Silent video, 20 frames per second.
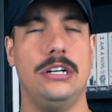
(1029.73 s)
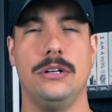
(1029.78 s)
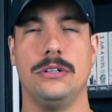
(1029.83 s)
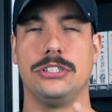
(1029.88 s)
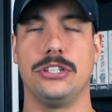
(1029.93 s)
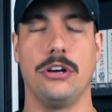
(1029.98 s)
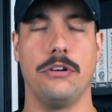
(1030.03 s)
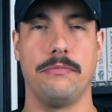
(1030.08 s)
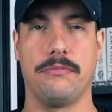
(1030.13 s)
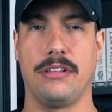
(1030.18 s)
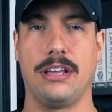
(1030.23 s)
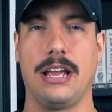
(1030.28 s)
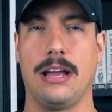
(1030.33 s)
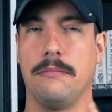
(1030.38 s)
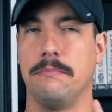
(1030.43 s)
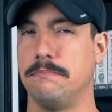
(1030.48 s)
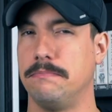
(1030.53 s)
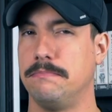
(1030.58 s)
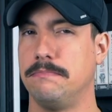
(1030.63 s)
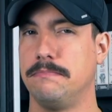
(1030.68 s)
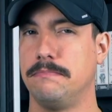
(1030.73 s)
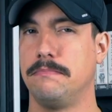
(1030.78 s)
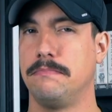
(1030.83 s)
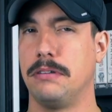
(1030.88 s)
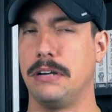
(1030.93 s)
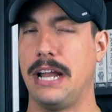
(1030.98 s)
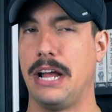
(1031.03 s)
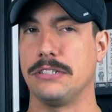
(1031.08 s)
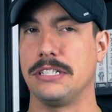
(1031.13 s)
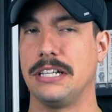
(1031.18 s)
which hopefully I'm
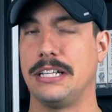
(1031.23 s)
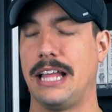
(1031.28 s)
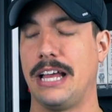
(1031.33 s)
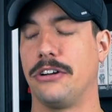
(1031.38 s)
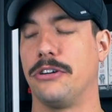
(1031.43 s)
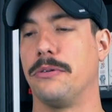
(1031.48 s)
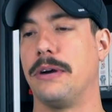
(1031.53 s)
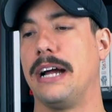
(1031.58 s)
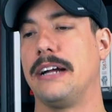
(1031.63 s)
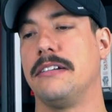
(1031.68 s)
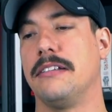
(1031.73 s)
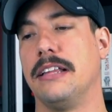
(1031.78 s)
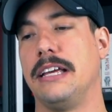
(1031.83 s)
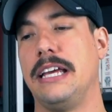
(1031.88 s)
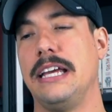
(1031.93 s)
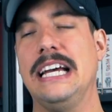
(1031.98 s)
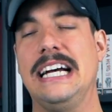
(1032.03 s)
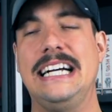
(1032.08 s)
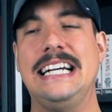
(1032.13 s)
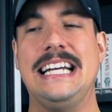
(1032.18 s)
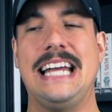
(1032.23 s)
pronouncing that correctly,